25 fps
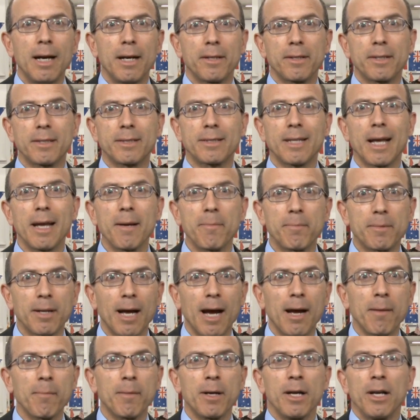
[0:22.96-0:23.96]
at the same
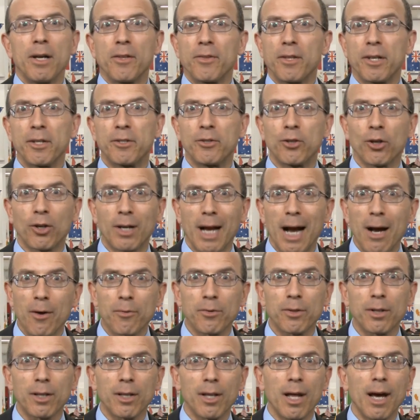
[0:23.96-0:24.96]
time, they took
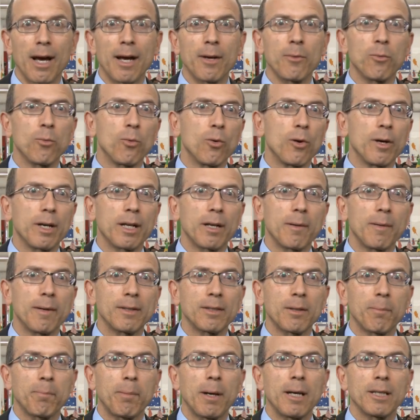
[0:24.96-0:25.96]
out the line warning
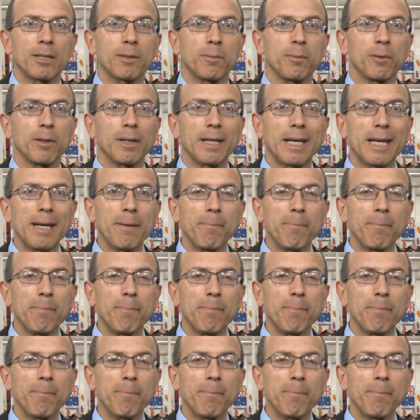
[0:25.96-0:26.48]
about the possible